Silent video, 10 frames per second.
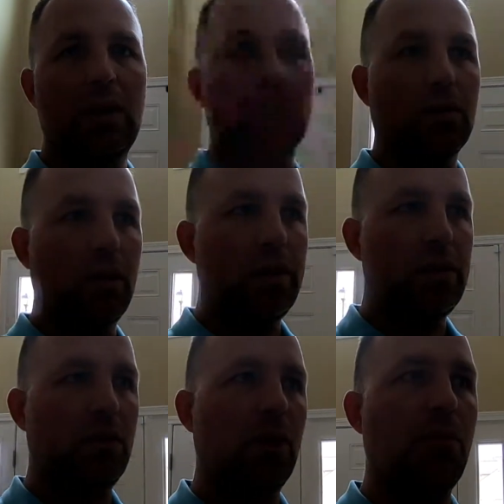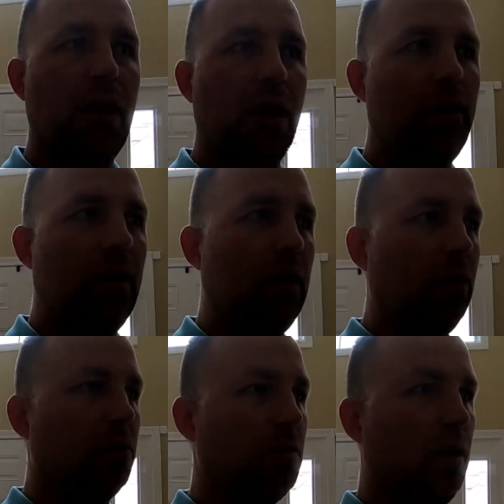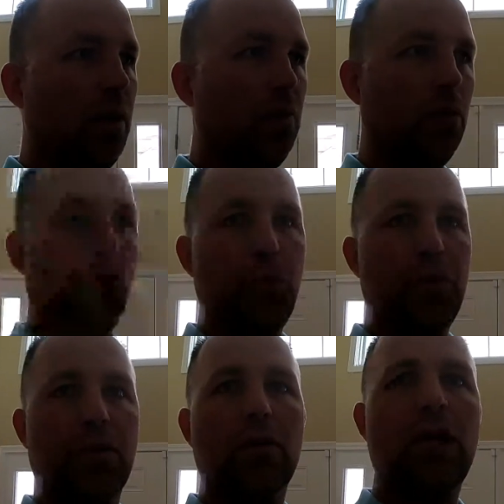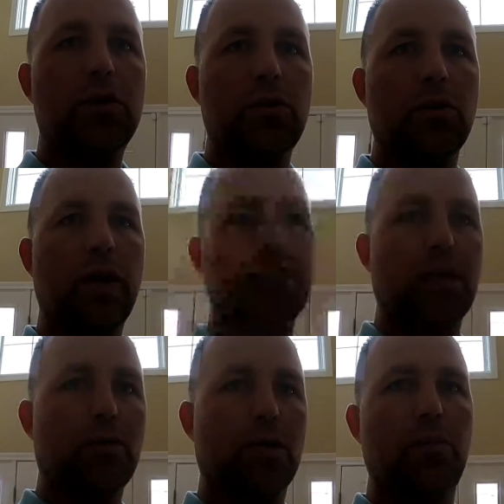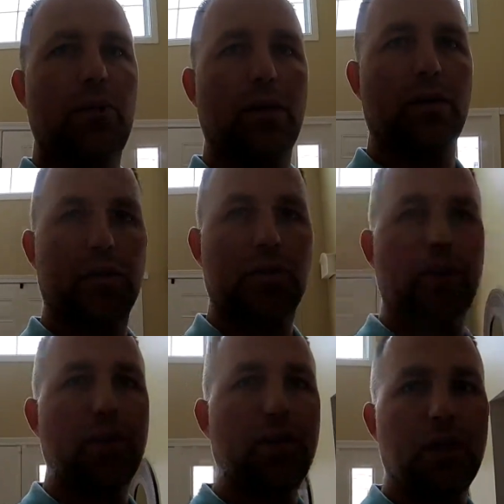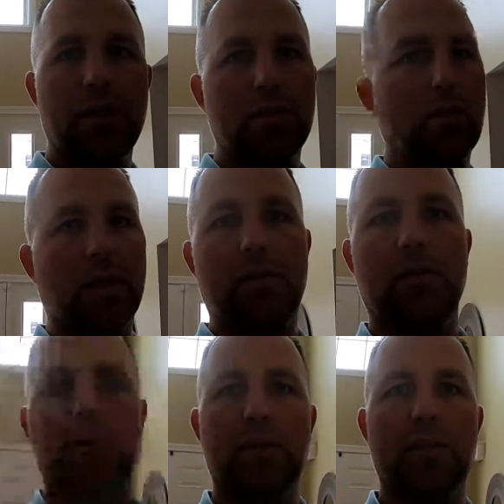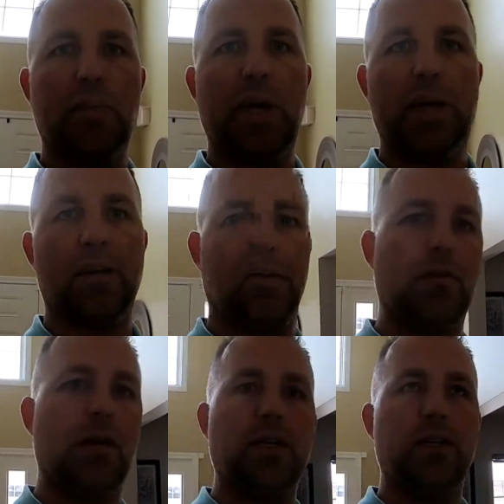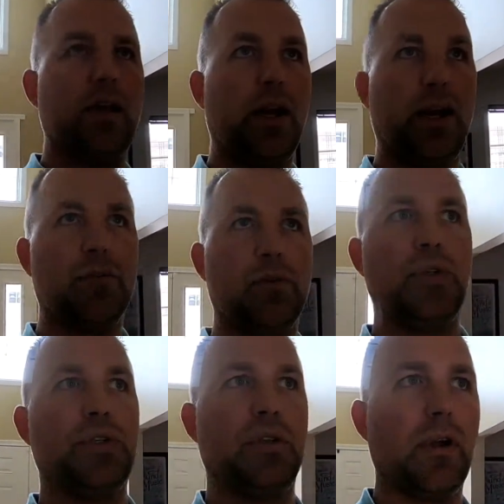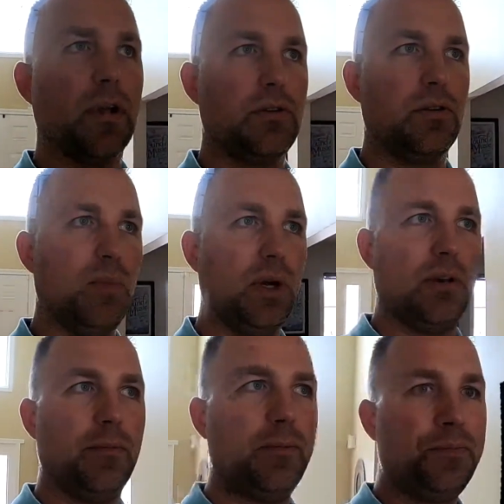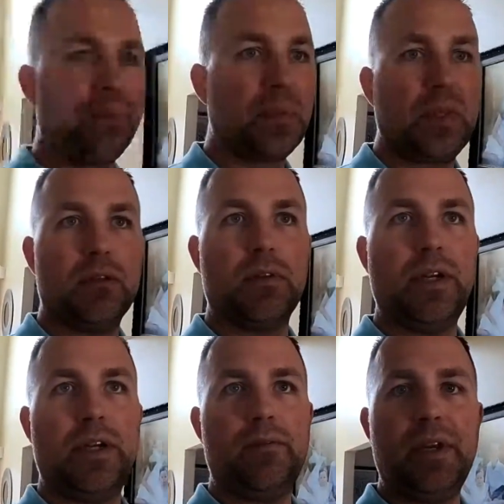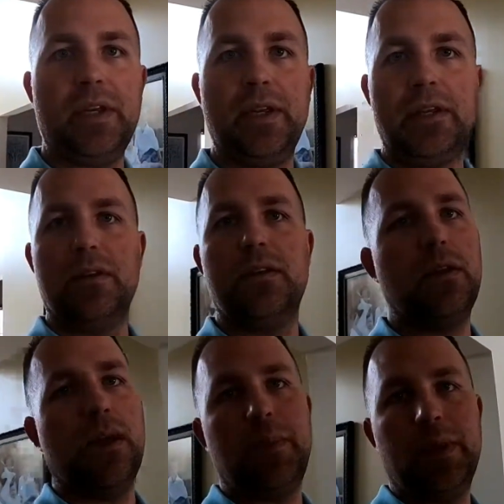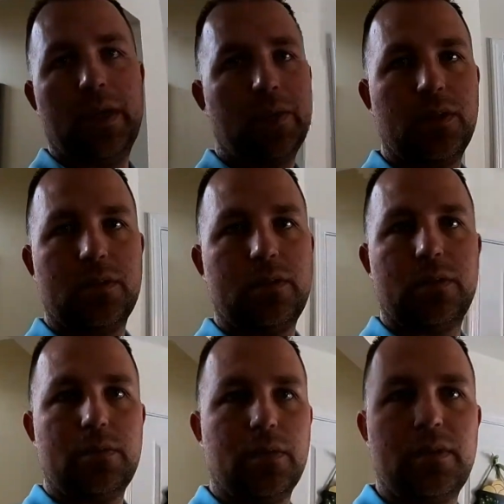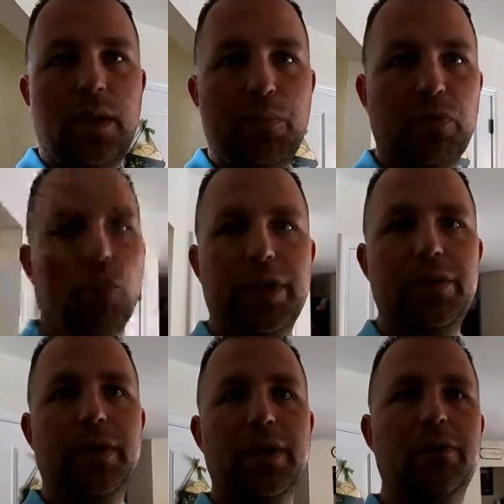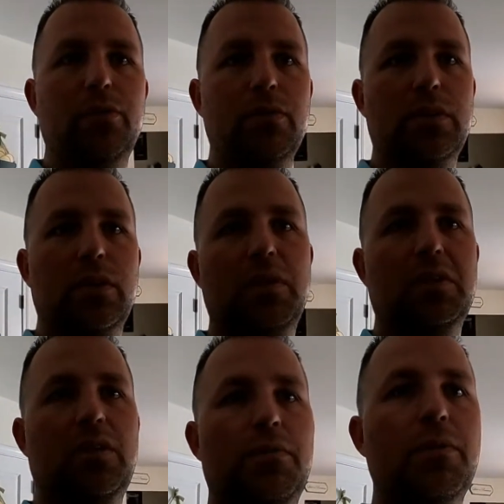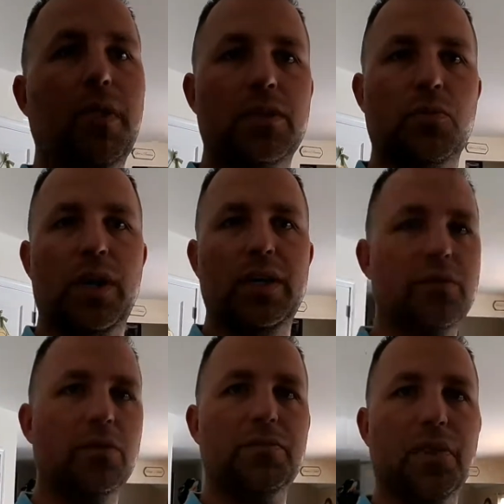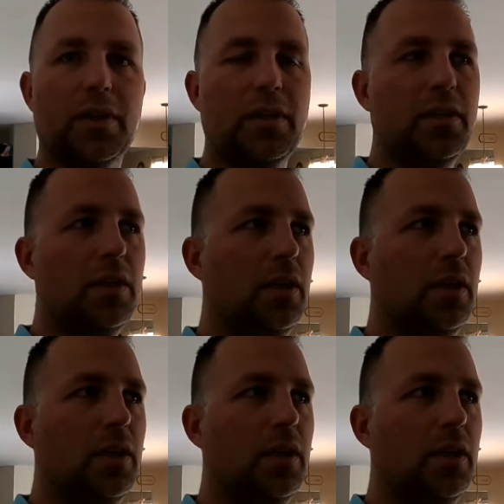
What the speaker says: the lights would come on the house and it would open the garage door as I was coming down the street. So I could literally just back into the garage and not have to push the garage door button. Very convenient. I mean, that's just the tip of what you can do with some of this stuff, and that's why it's so fun.